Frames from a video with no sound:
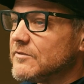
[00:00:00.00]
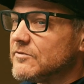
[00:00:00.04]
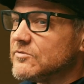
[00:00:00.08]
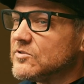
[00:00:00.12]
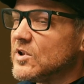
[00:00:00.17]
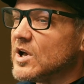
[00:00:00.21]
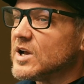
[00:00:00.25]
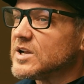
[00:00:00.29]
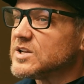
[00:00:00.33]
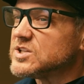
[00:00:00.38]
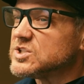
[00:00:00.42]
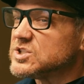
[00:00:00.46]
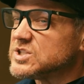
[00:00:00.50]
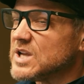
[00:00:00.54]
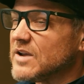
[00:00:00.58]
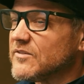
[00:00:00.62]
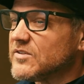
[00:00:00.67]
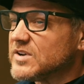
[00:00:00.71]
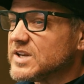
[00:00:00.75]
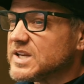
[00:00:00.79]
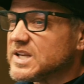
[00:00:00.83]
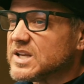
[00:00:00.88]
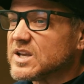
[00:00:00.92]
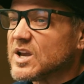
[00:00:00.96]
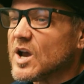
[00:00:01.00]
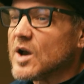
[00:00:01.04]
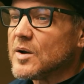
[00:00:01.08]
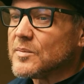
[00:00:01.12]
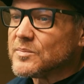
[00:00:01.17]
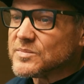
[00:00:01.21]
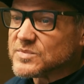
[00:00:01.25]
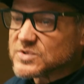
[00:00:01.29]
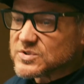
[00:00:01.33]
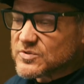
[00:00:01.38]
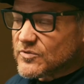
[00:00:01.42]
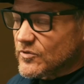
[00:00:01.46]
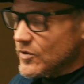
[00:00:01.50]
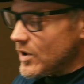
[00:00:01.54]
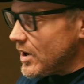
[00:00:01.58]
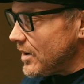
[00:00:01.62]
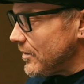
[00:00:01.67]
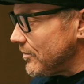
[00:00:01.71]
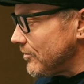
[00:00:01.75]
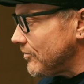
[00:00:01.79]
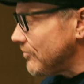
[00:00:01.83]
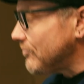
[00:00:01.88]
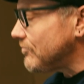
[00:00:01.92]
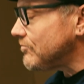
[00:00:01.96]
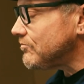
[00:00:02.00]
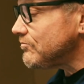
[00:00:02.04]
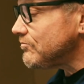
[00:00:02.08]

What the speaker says: of longevity comes from.